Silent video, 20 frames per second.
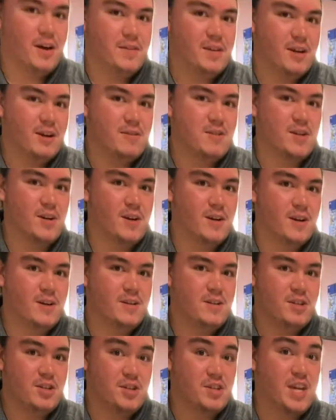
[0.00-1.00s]
their
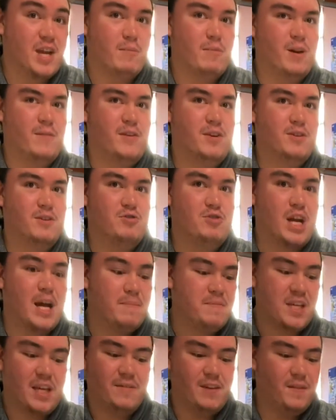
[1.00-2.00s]
turn to just get rid of all their
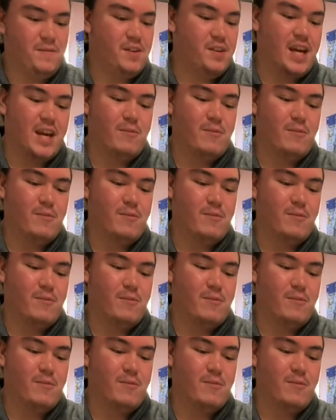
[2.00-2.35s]
traps, even if you get